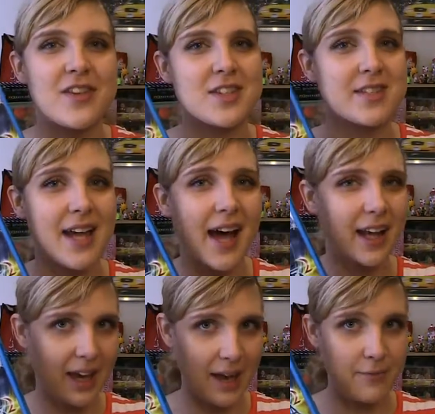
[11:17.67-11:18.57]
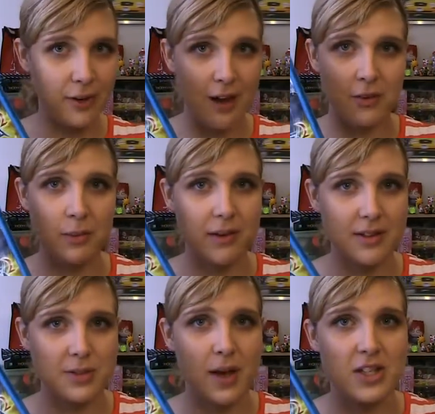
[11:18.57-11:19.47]
This is not a game for everyone,
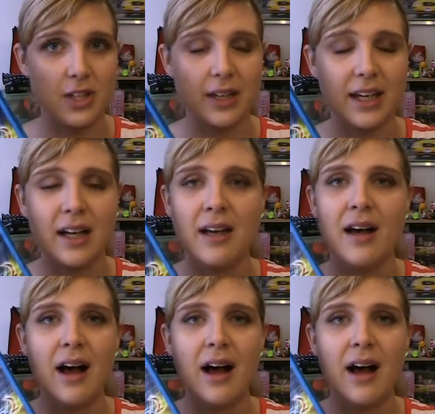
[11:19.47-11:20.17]
especially,